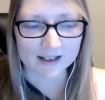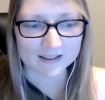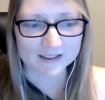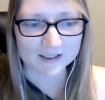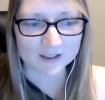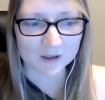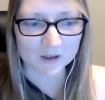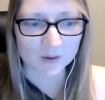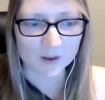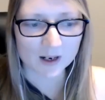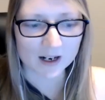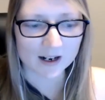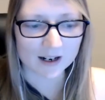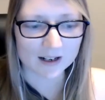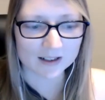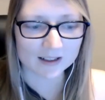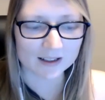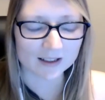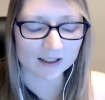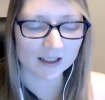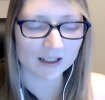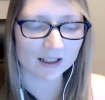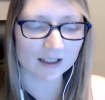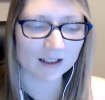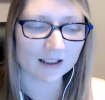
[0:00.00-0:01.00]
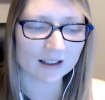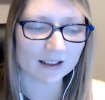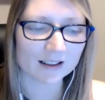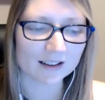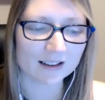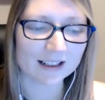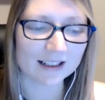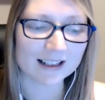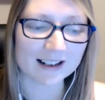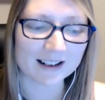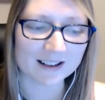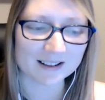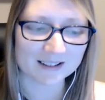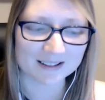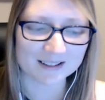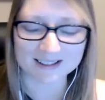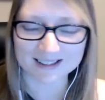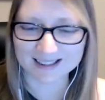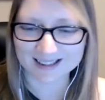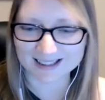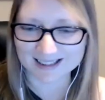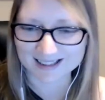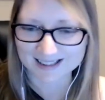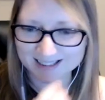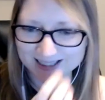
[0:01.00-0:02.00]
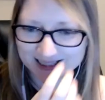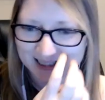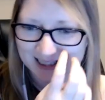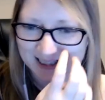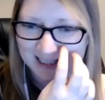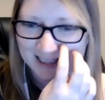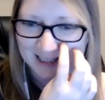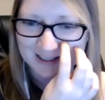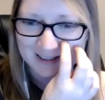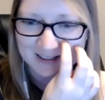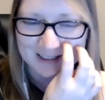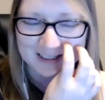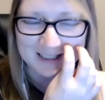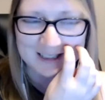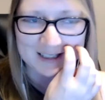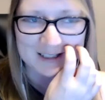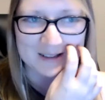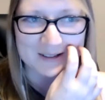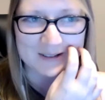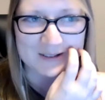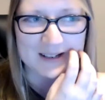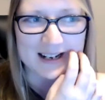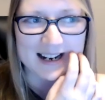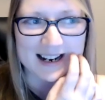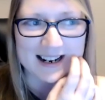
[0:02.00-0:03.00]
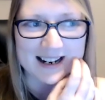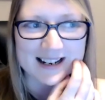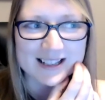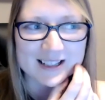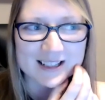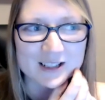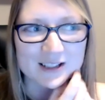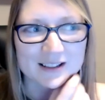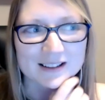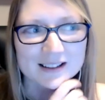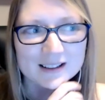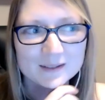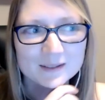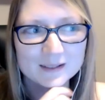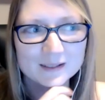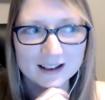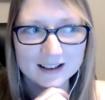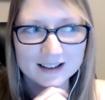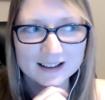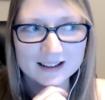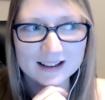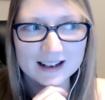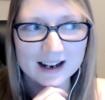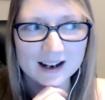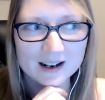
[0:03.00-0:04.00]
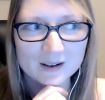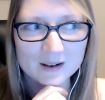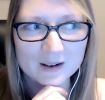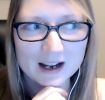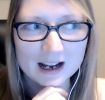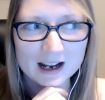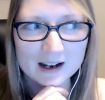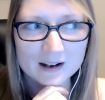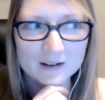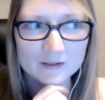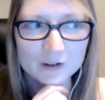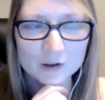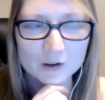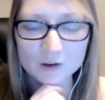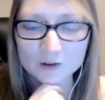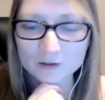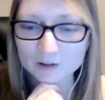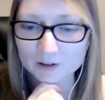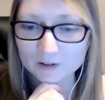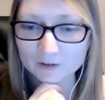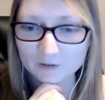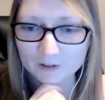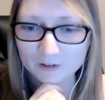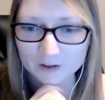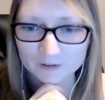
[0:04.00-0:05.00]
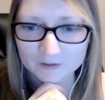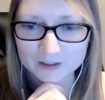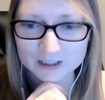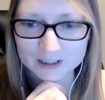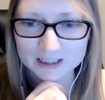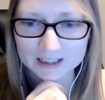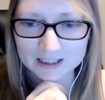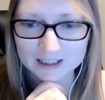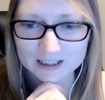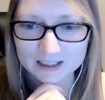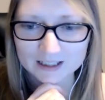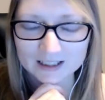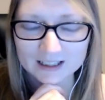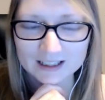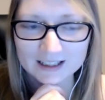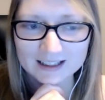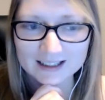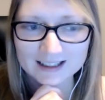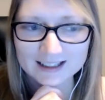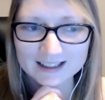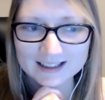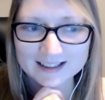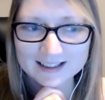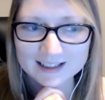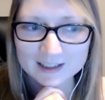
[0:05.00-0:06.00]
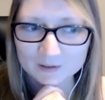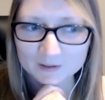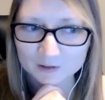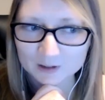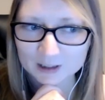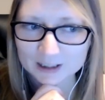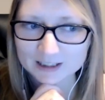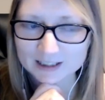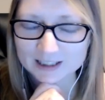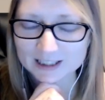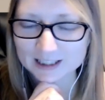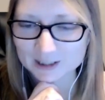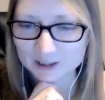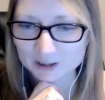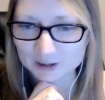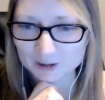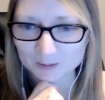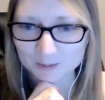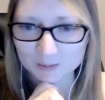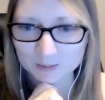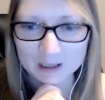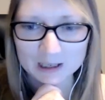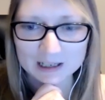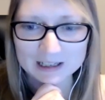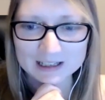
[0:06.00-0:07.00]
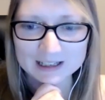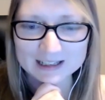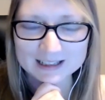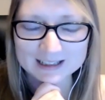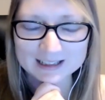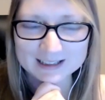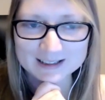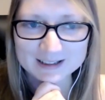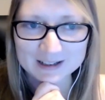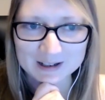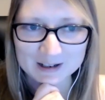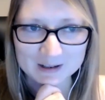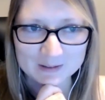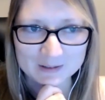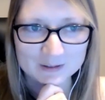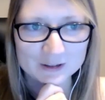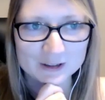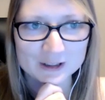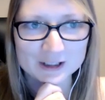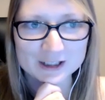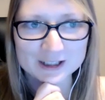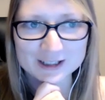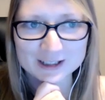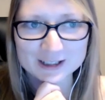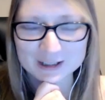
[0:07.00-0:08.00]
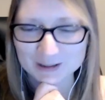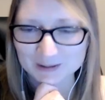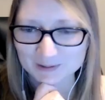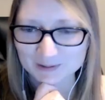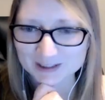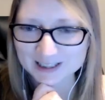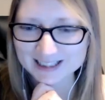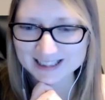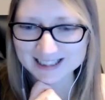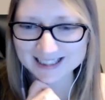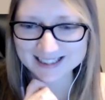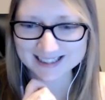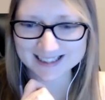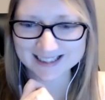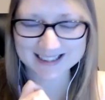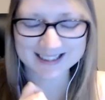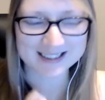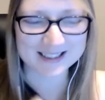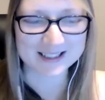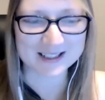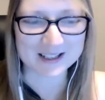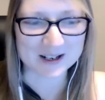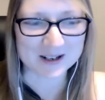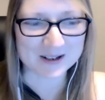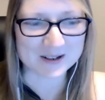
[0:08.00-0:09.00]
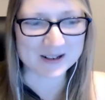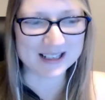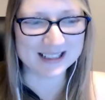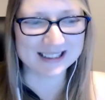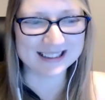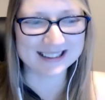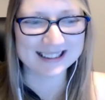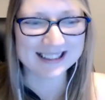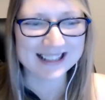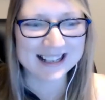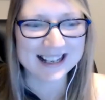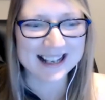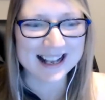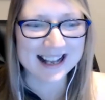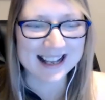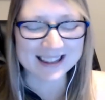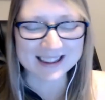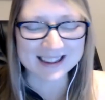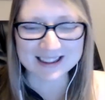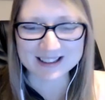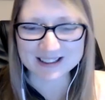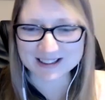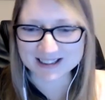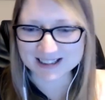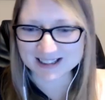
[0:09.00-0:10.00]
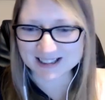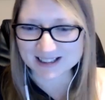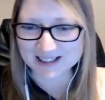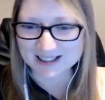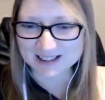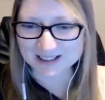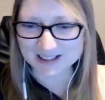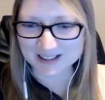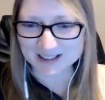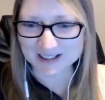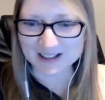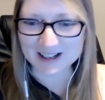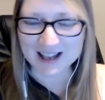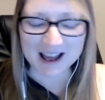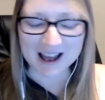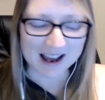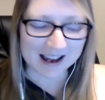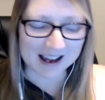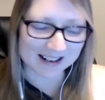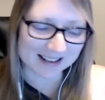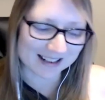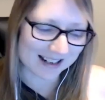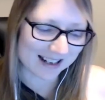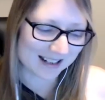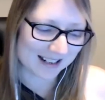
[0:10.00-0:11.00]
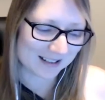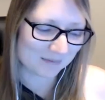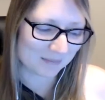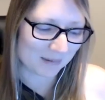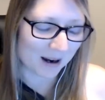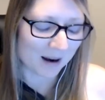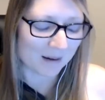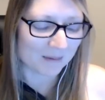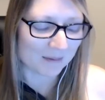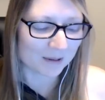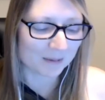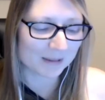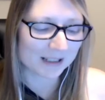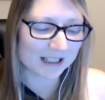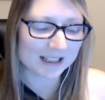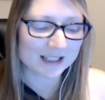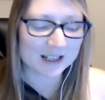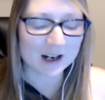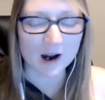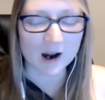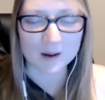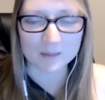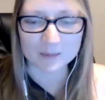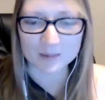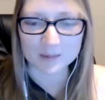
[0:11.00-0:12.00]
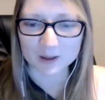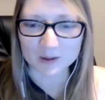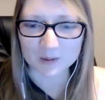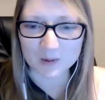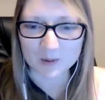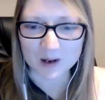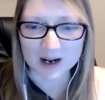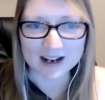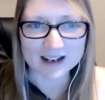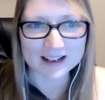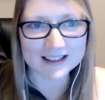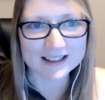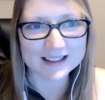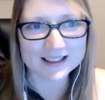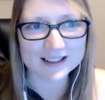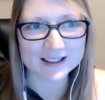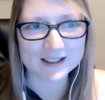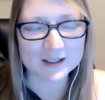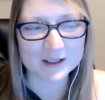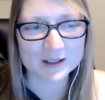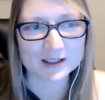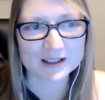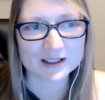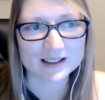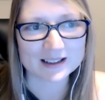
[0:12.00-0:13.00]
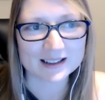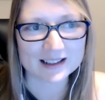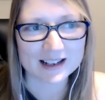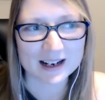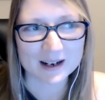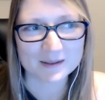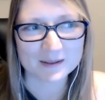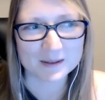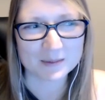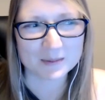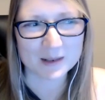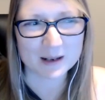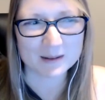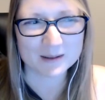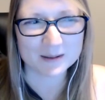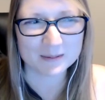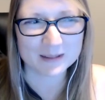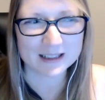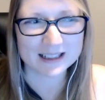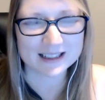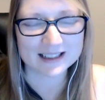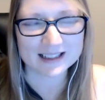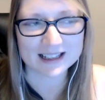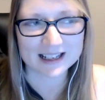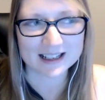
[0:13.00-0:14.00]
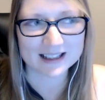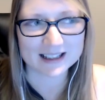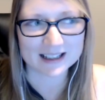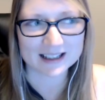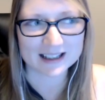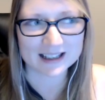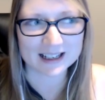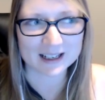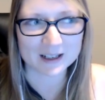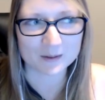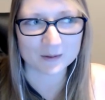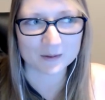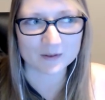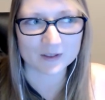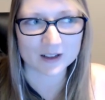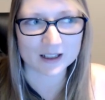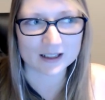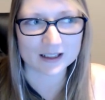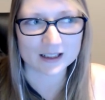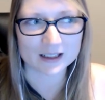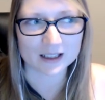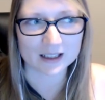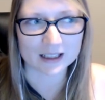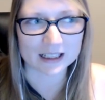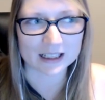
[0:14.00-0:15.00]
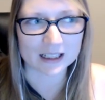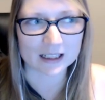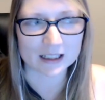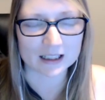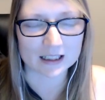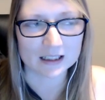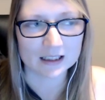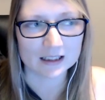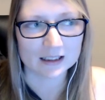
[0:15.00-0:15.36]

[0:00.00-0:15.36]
So I think, like, I, I'll share. So I actually right now have over fifty different digital products, offers, services. So wow. there's, there's a lot, and probably topic wise, there's, I would probably say that they could fit into, like,